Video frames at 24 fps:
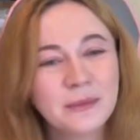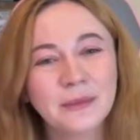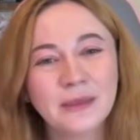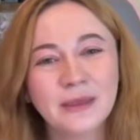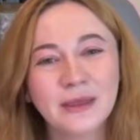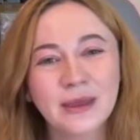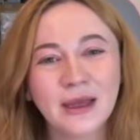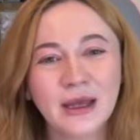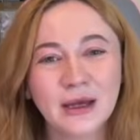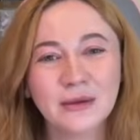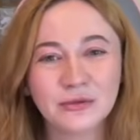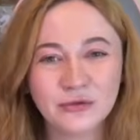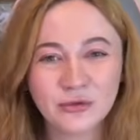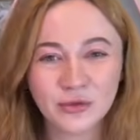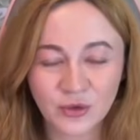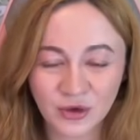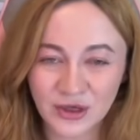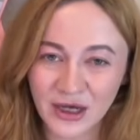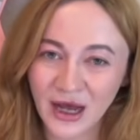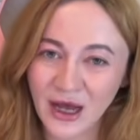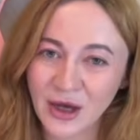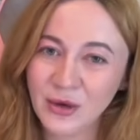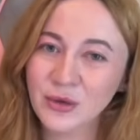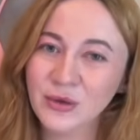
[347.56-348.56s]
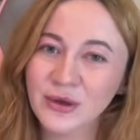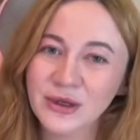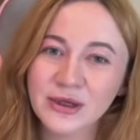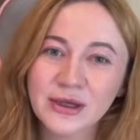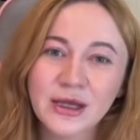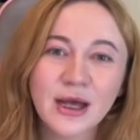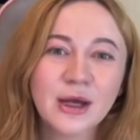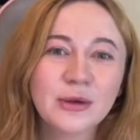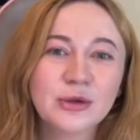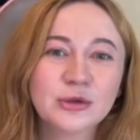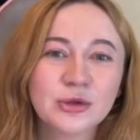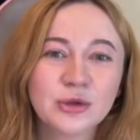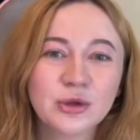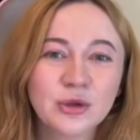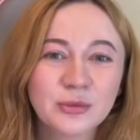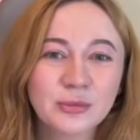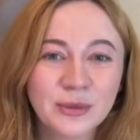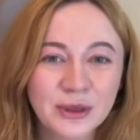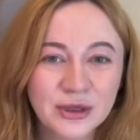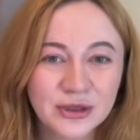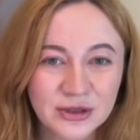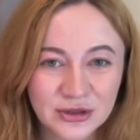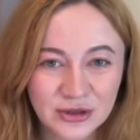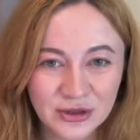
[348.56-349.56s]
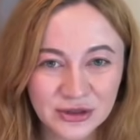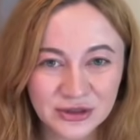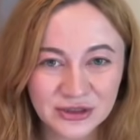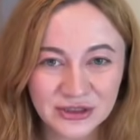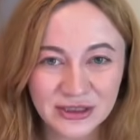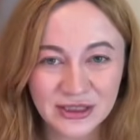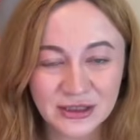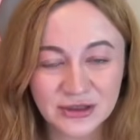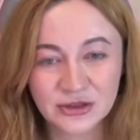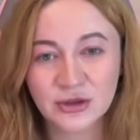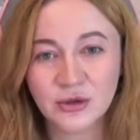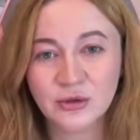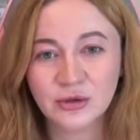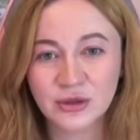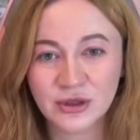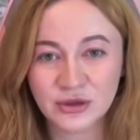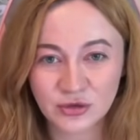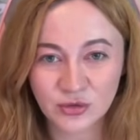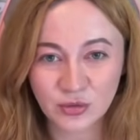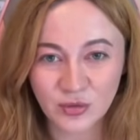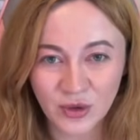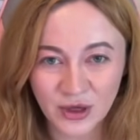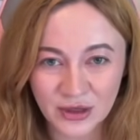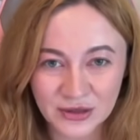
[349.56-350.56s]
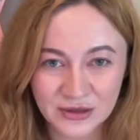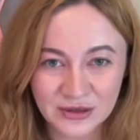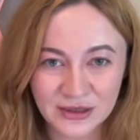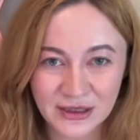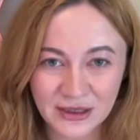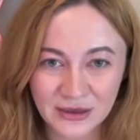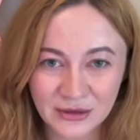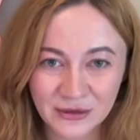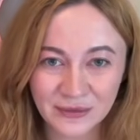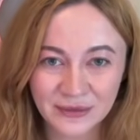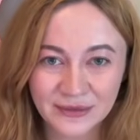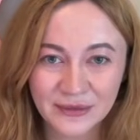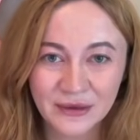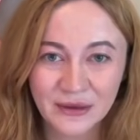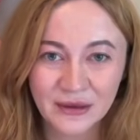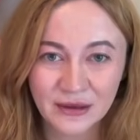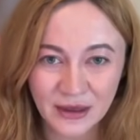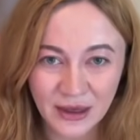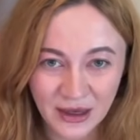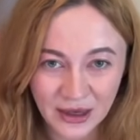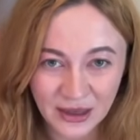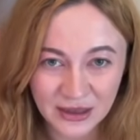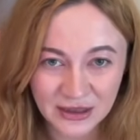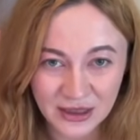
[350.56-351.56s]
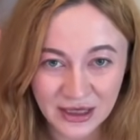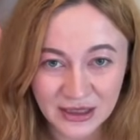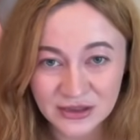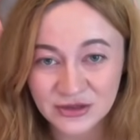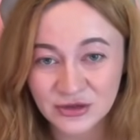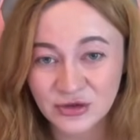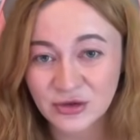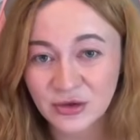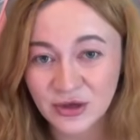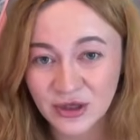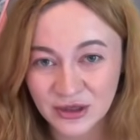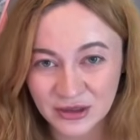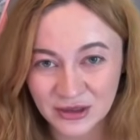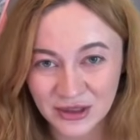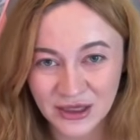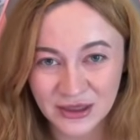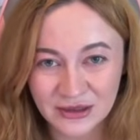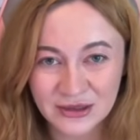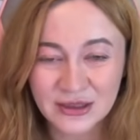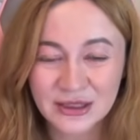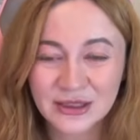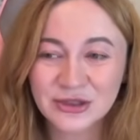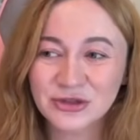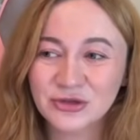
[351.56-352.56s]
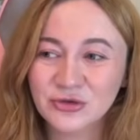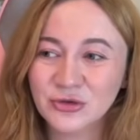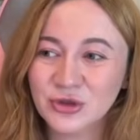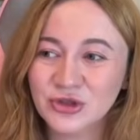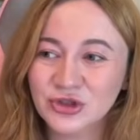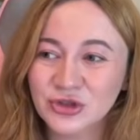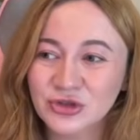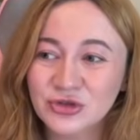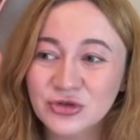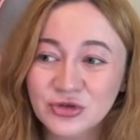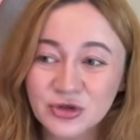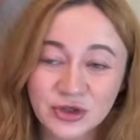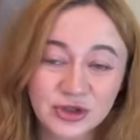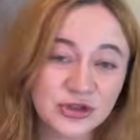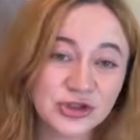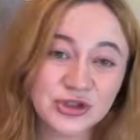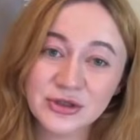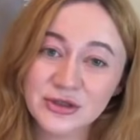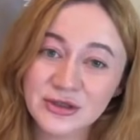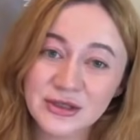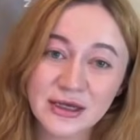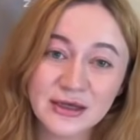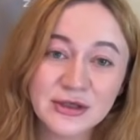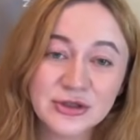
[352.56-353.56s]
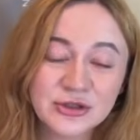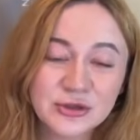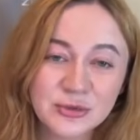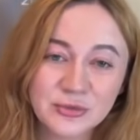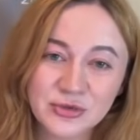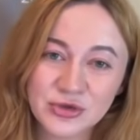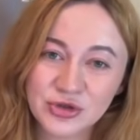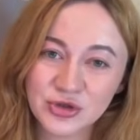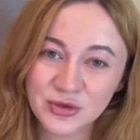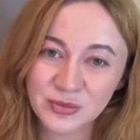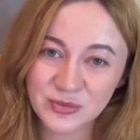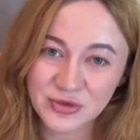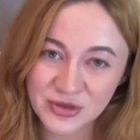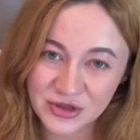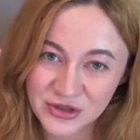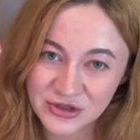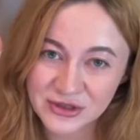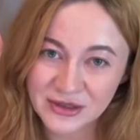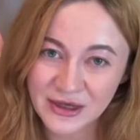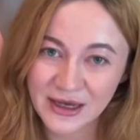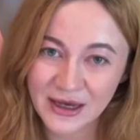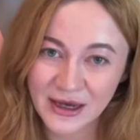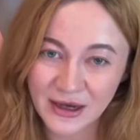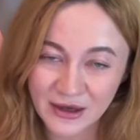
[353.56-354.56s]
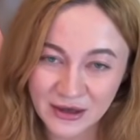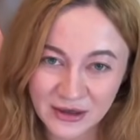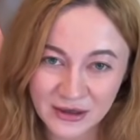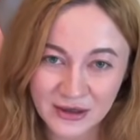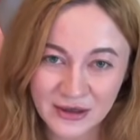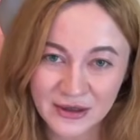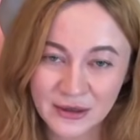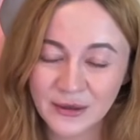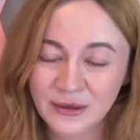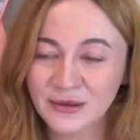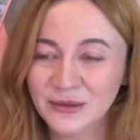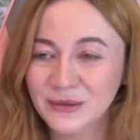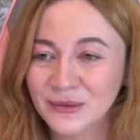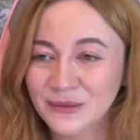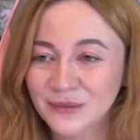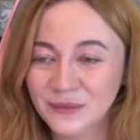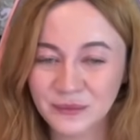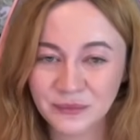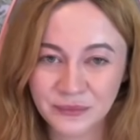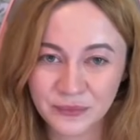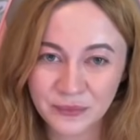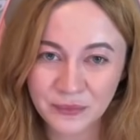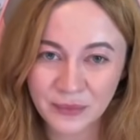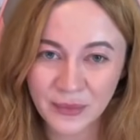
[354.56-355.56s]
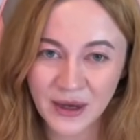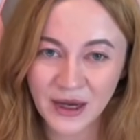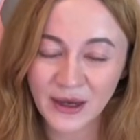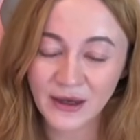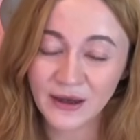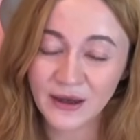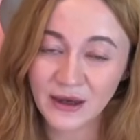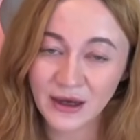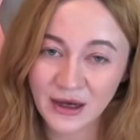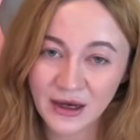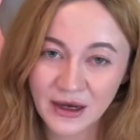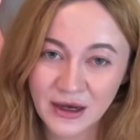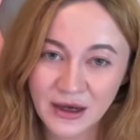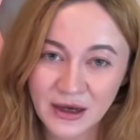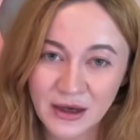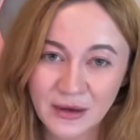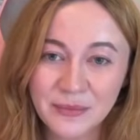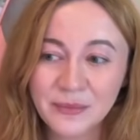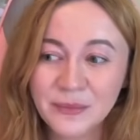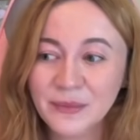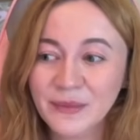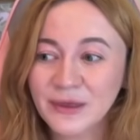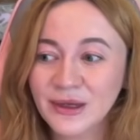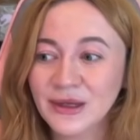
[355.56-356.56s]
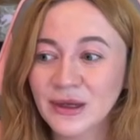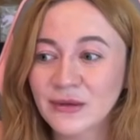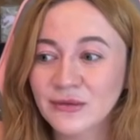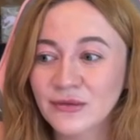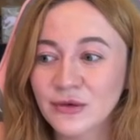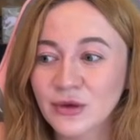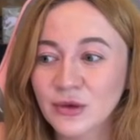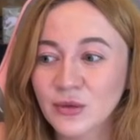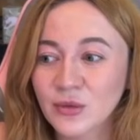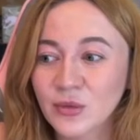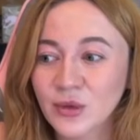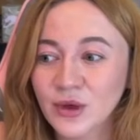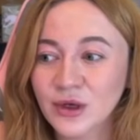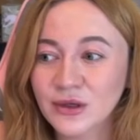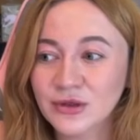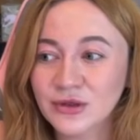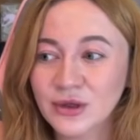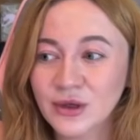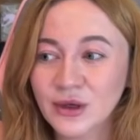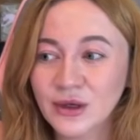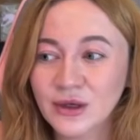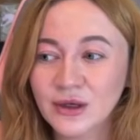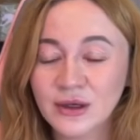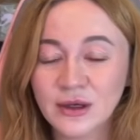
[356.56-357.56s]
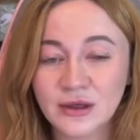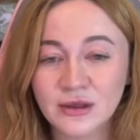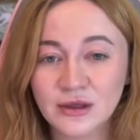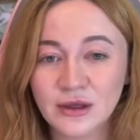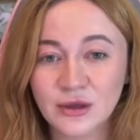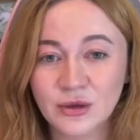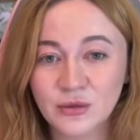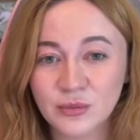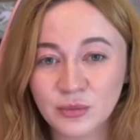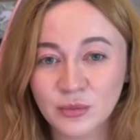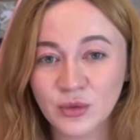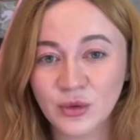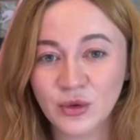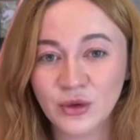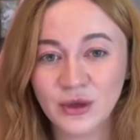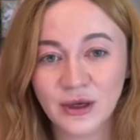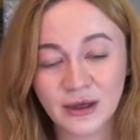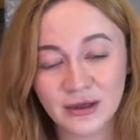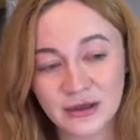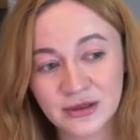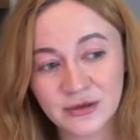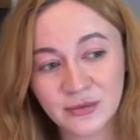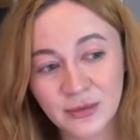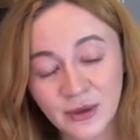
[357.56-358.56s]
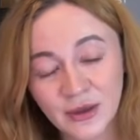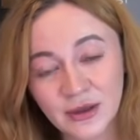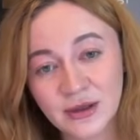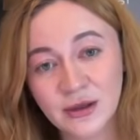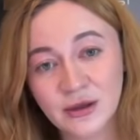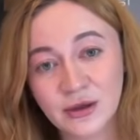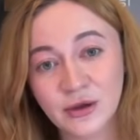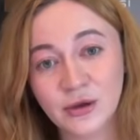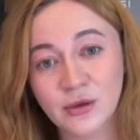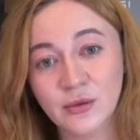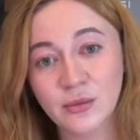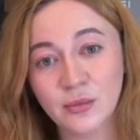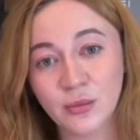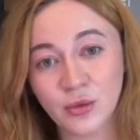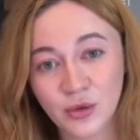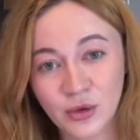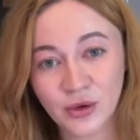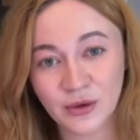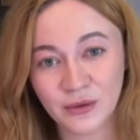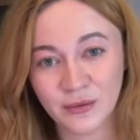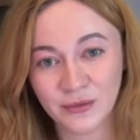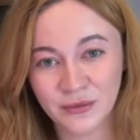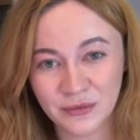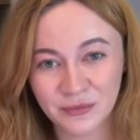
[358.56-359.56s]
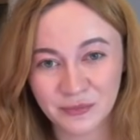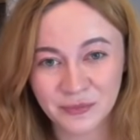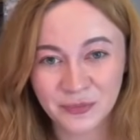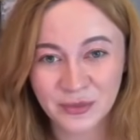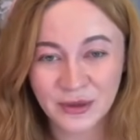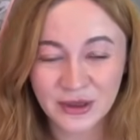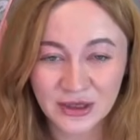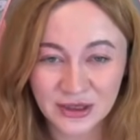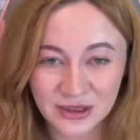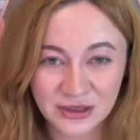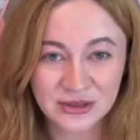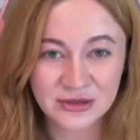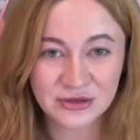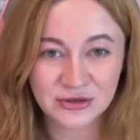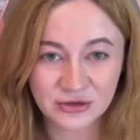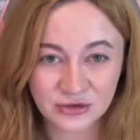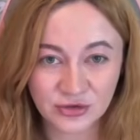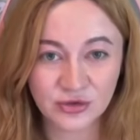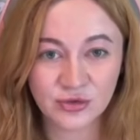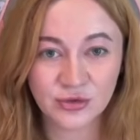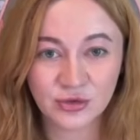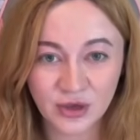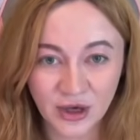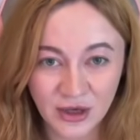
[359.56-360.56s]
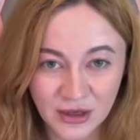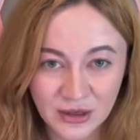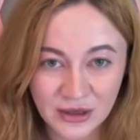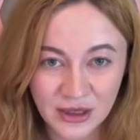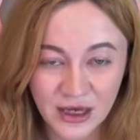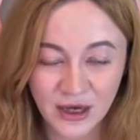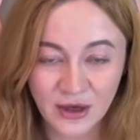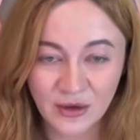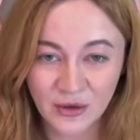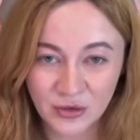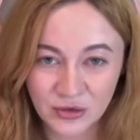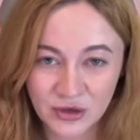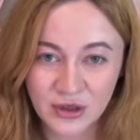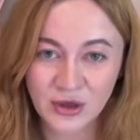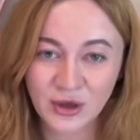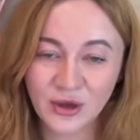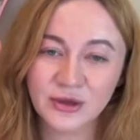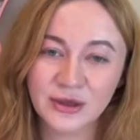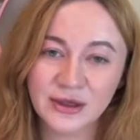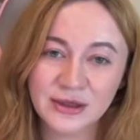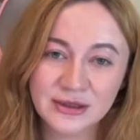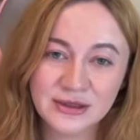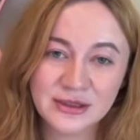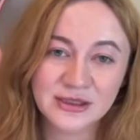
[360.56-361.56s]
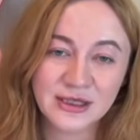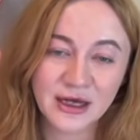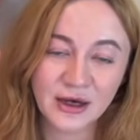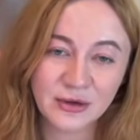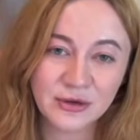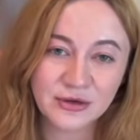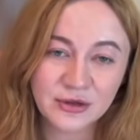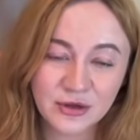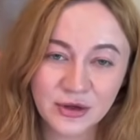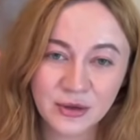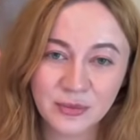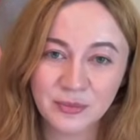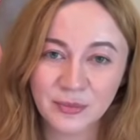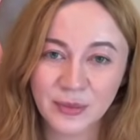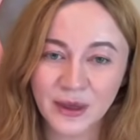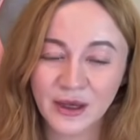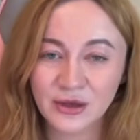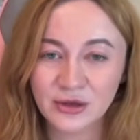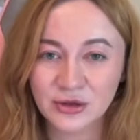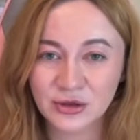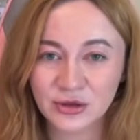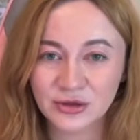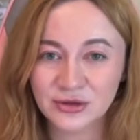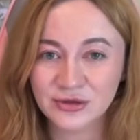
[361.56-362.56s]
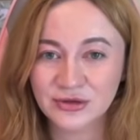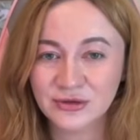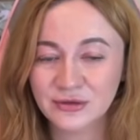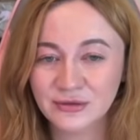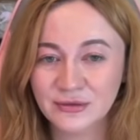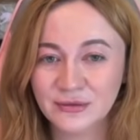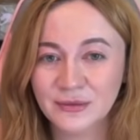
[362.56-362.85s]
Therefore, narrowing down to competitors leads only to one thing. Yes, you can get leads, registrations, and subscriptions there. But if you want to earn a little more and spend a little more, please do not narrow the audience down to competitors.